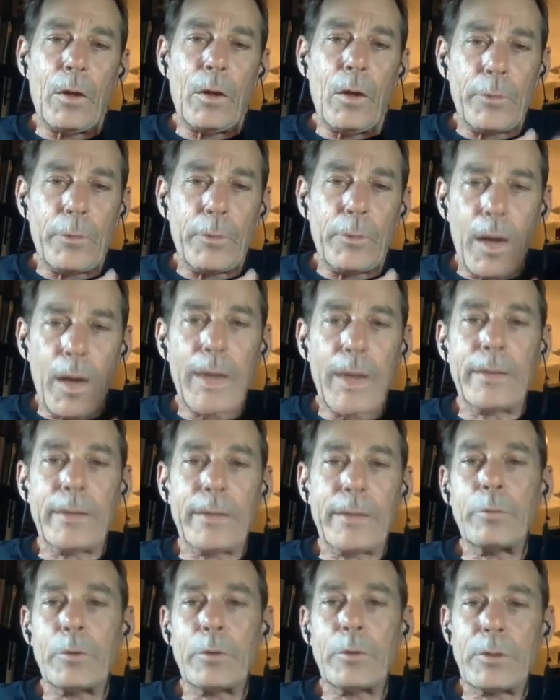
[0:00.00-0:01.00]
with a
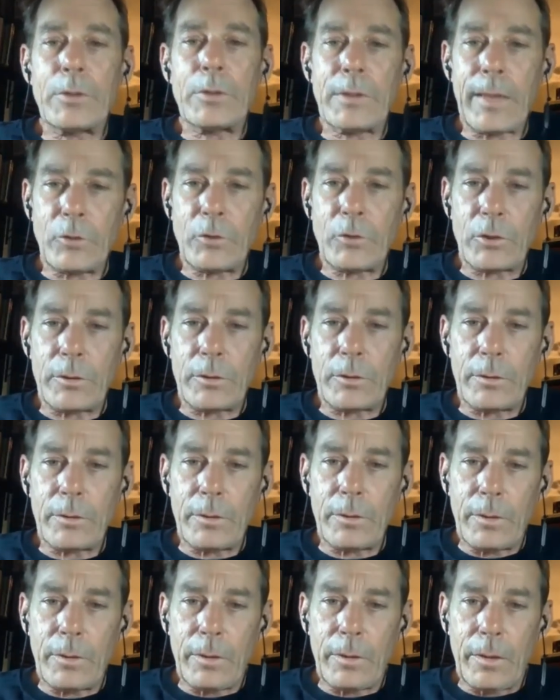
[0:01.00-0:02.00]
heightened
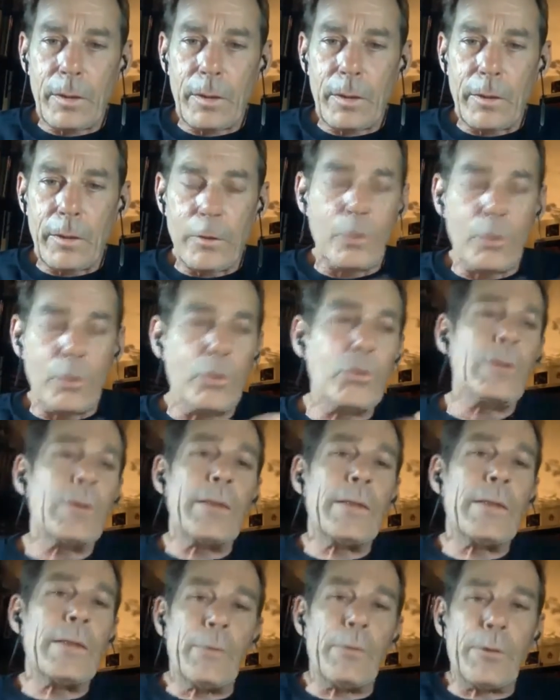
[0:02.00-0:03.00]
perception
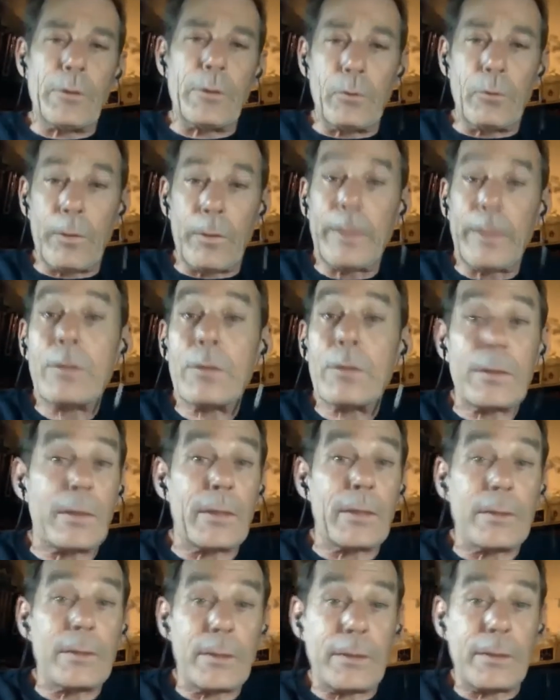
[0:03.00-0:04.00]
usually with a greater
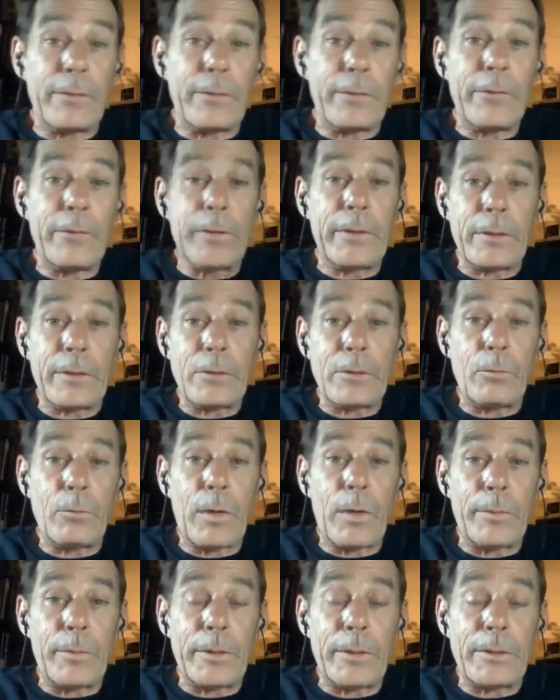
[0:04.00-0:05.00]
sensitivity as
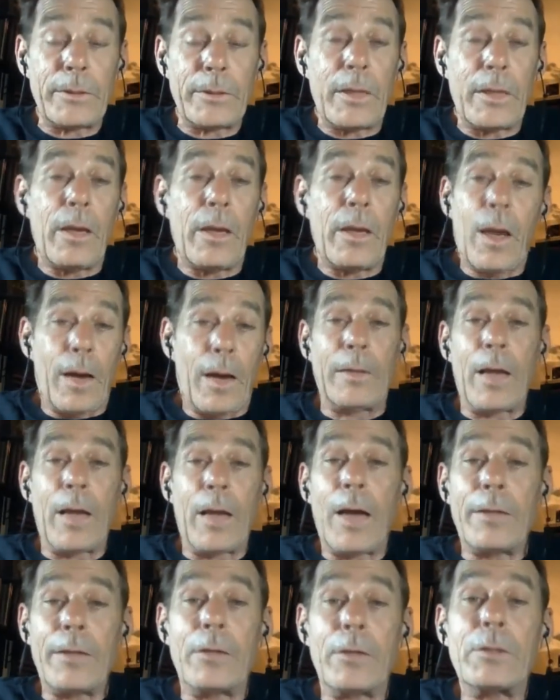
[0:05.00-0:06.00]
well because I mean,
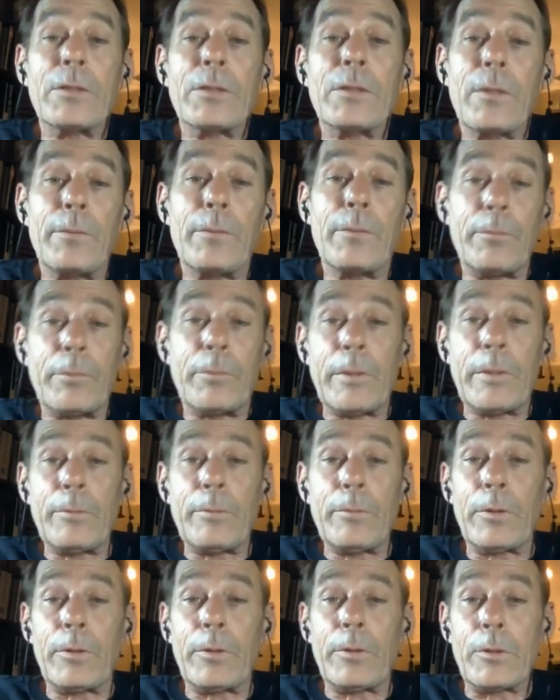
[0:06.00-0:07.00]
I know some of the
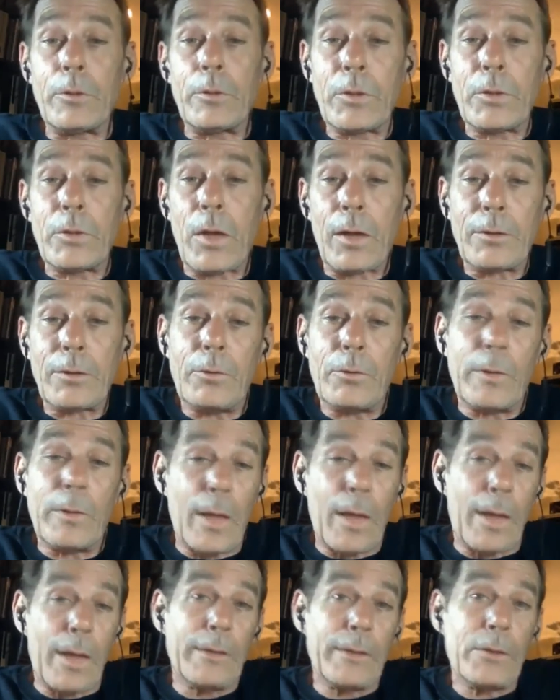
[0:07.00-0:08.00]
people that you talk to
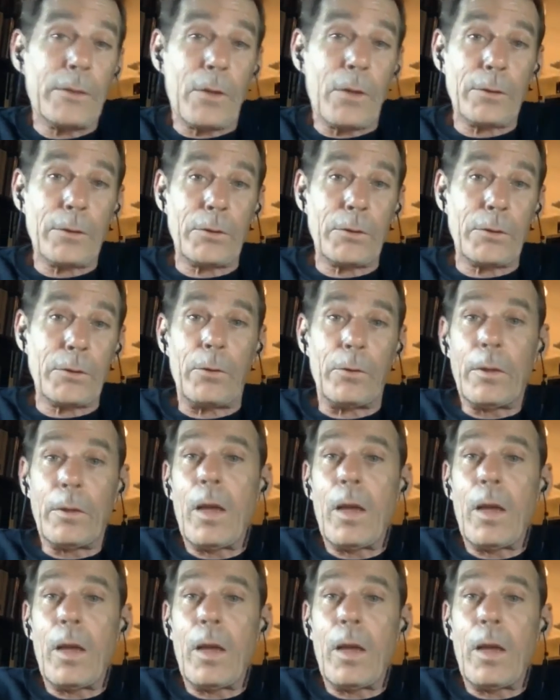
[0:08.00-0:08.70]
and I talk to,